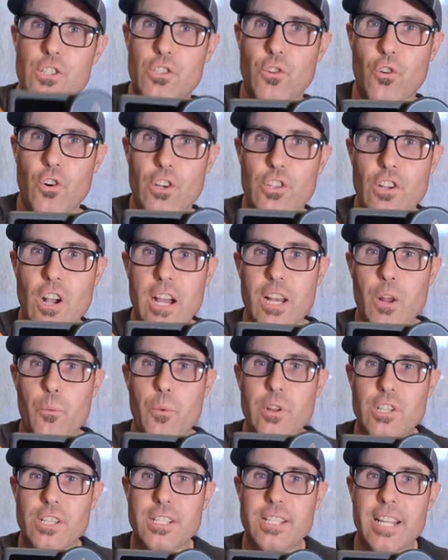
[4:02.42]
storage on it,
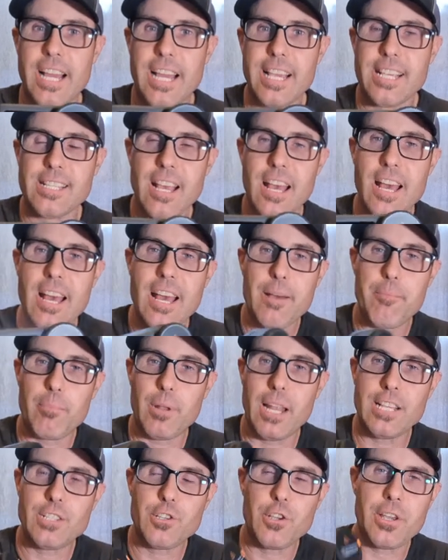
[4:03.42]
which is nice.
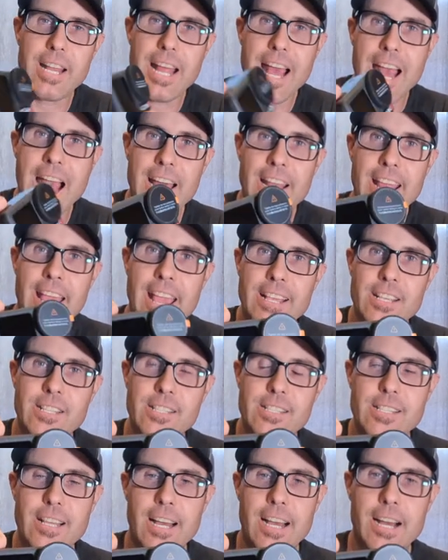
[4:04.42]
Plus you can add a
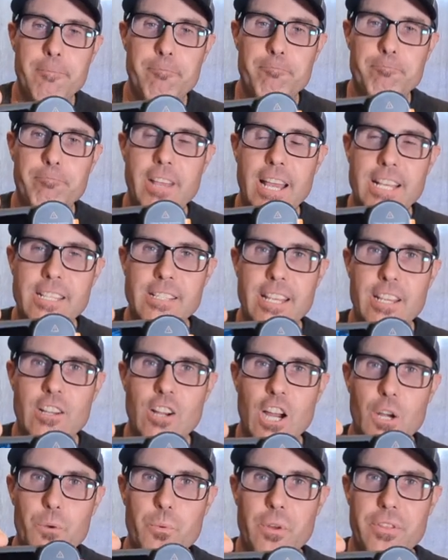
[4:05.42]
um, S D
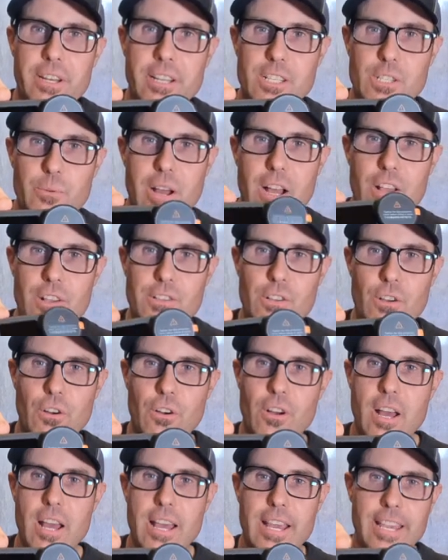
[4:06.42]
card with it as well.
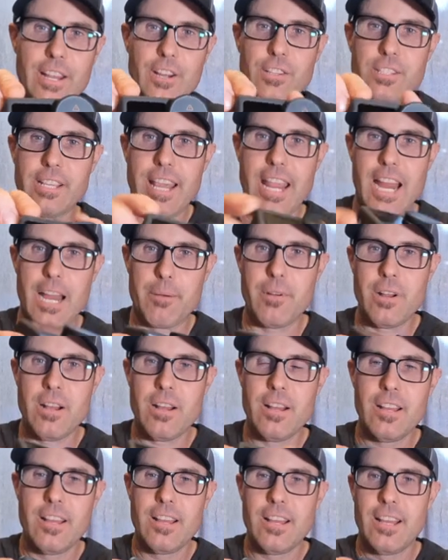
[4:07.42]
So here's the
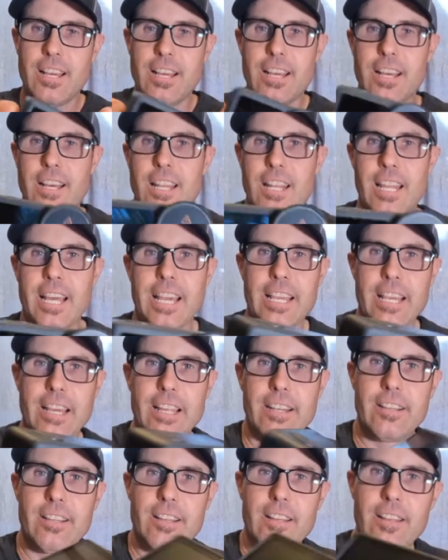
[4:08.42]
camera, like
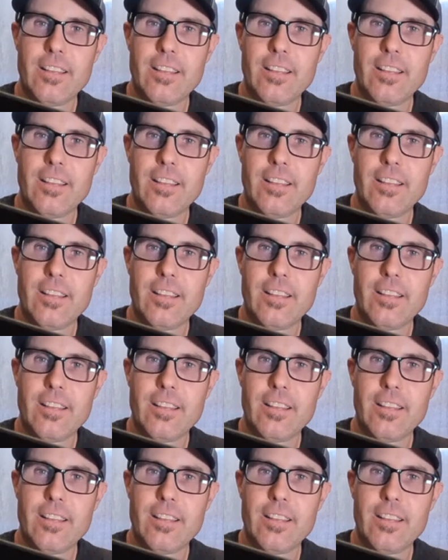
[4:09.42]
it.